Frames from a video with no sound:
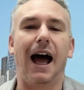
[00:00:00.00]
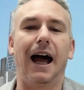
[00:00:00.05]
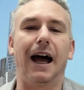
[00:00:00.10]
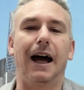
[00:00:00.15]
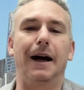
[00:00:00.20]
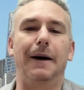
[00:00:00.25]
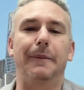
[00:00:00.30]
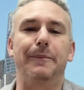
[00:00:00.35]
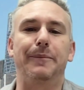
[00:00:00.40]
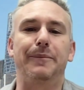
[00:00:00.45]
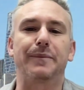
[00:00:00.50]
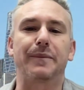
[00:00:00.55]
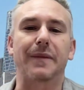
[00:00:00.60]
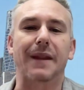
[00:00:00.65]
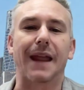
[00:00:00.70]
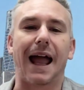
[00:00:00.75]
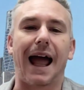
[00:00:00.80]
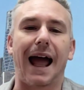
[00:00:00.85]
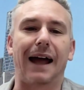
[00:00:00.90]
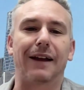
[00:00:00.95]

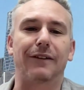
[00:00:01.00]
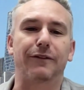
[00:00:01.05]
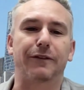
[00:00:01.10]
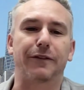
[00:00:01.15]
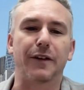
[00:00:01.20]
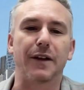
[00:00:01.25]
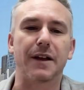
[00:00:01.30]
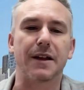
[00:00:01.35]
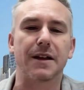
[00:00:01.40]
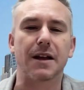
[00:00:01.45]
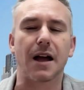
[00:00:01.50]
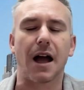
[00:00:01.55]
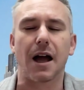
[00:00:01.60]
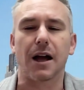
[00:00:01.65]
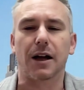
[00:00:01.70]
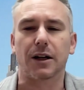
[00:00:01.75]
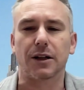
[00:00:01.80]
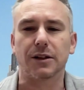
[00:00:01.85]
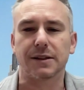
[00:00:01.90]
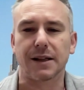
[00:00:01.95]
and
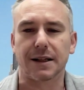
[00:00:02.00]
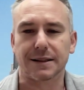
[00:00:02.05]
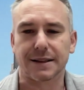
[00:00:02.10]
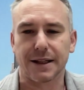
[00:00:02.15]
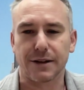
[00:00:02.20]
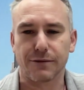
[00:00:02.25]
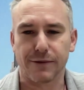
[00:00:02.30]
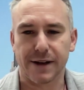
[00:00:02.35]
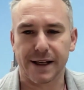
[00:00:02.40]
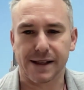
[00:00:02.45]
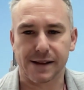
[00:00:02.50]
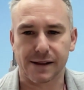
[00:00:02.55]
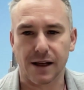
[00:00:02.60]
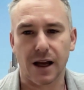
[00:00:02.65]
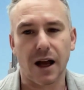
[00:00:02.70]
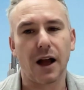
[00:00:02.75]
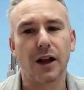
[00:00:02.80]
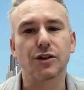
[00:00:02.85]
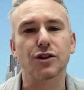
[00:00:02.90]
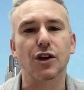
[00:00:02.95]
for conducting
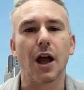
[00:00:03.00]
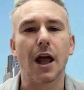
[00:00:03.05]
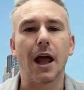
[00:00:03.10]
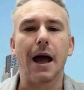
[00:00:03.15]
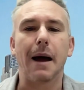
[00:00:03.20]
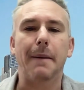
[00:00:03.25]
research.